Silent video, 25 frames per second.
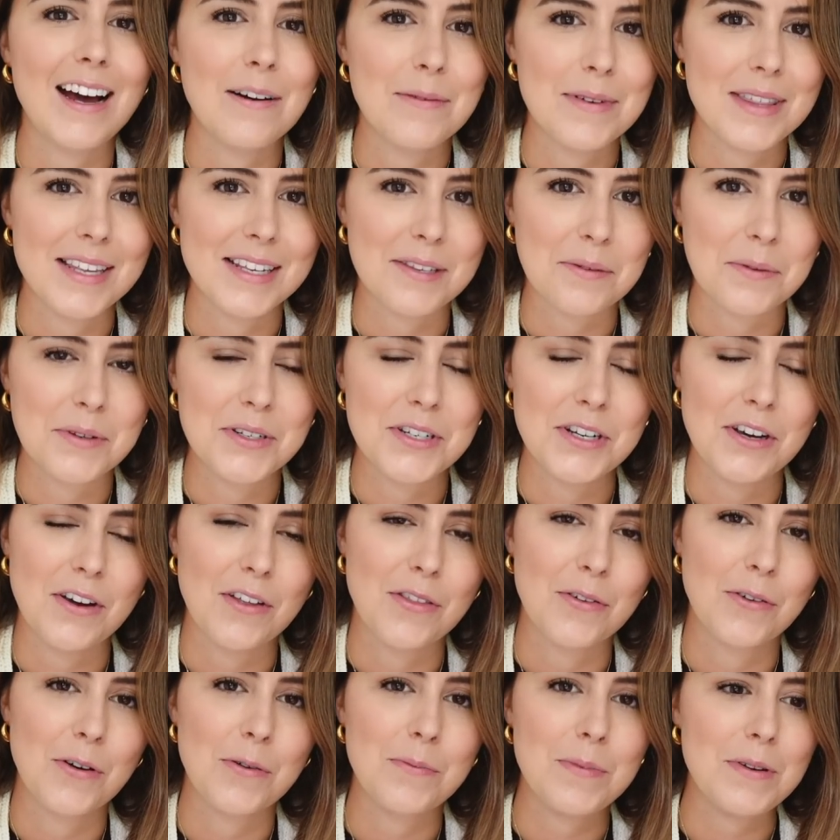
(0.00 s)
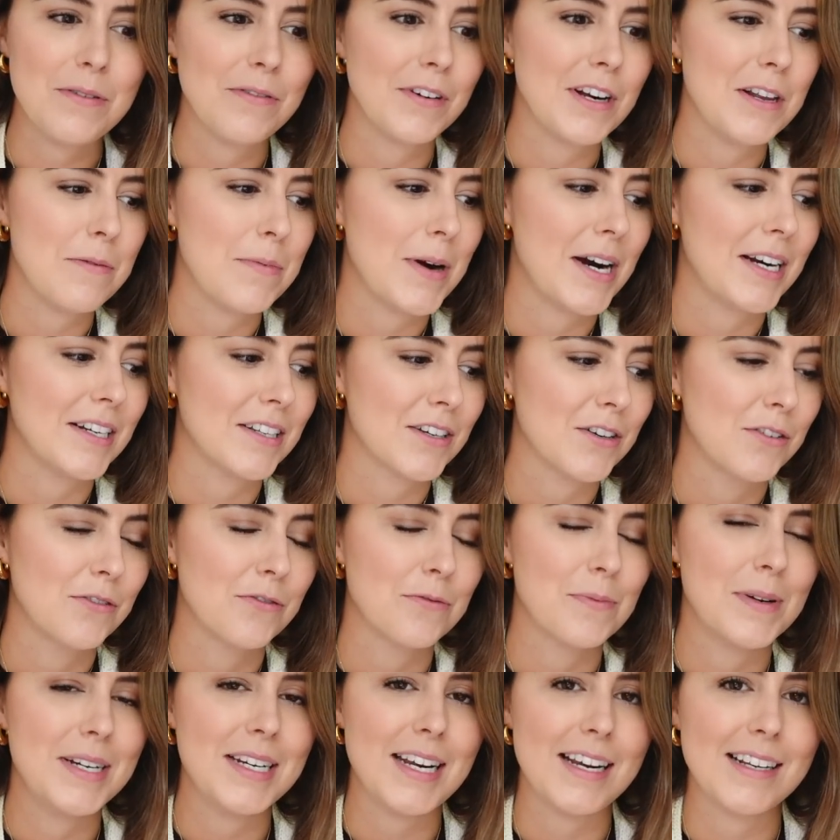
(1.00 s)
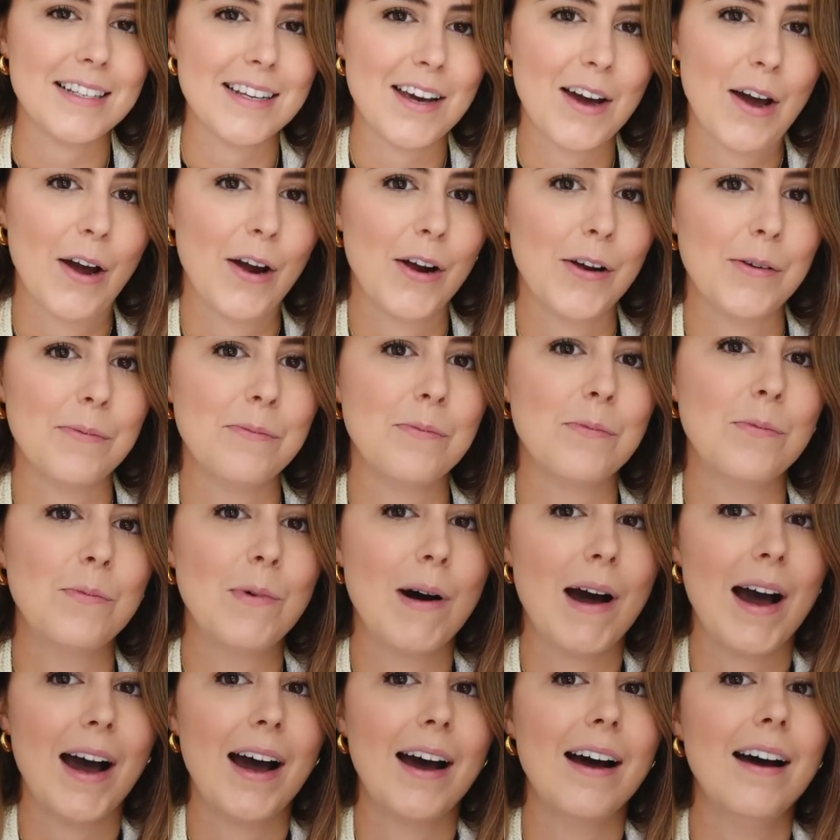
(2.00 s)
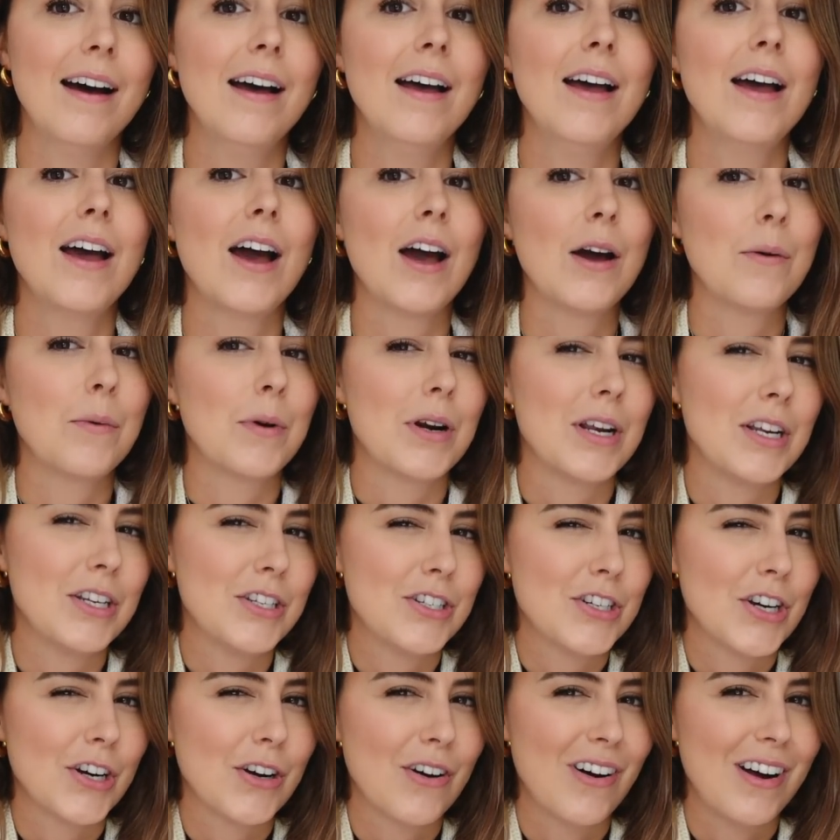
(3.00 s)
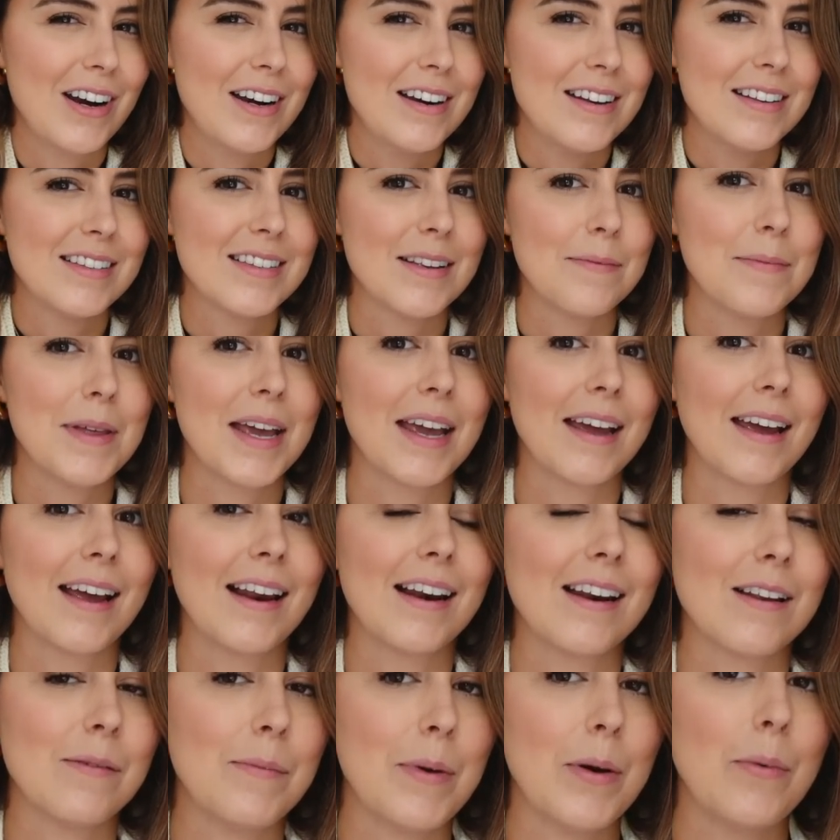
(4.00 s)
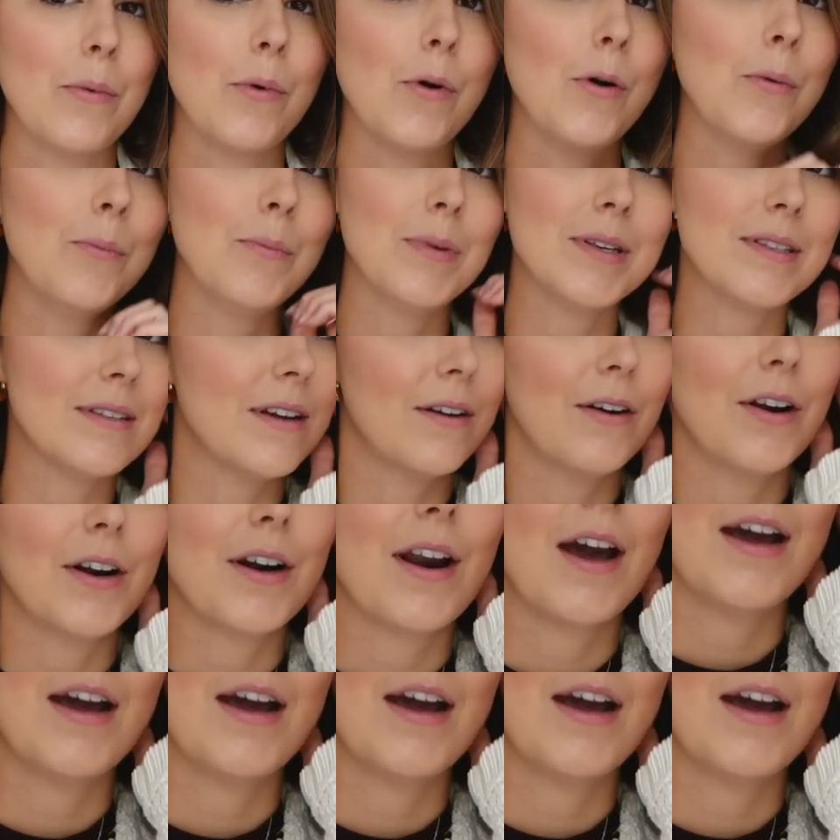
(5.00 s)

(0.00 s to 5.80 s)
And with this one too I thought it'd be really practical for my days at home where I'm wanting to chuck on something a little bit warm but still look